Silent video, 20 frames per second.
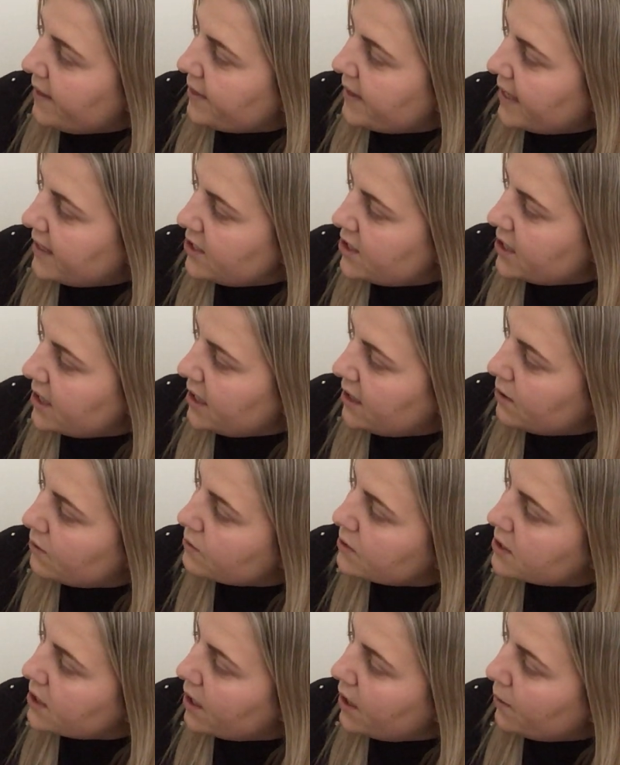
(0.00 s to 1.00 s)
Then she
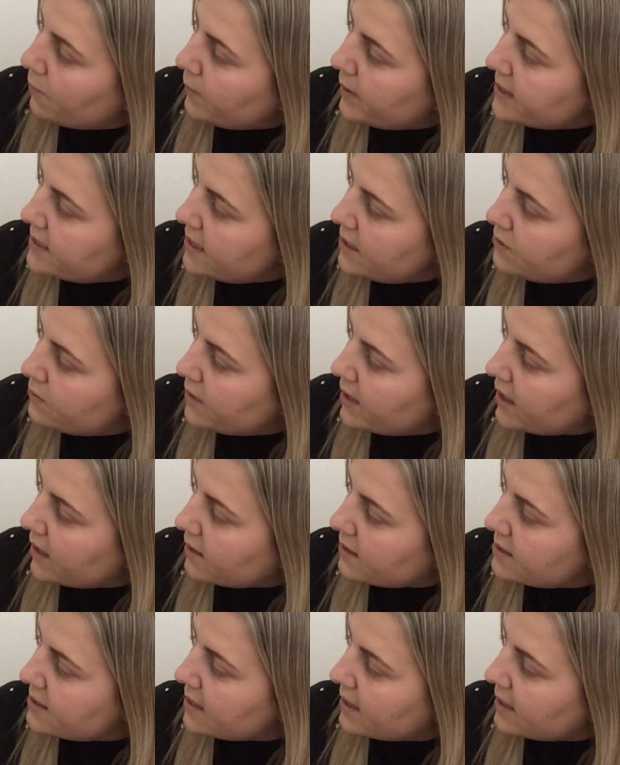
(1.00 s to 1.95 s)
used her whizzy drill